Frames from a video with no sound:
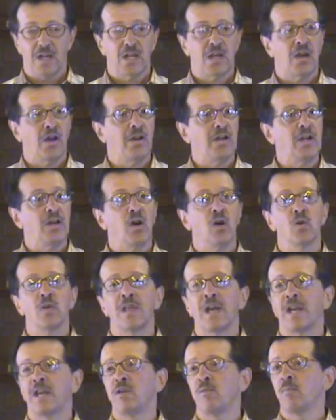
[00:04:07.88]
Now I know
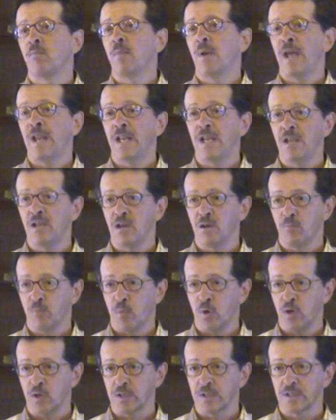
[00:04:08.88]
that in many
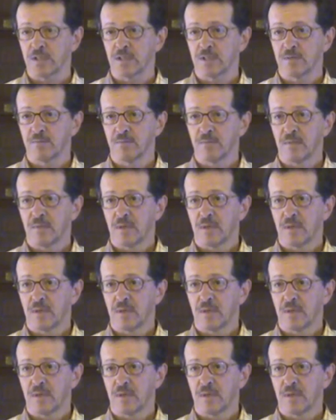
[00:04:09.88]
books,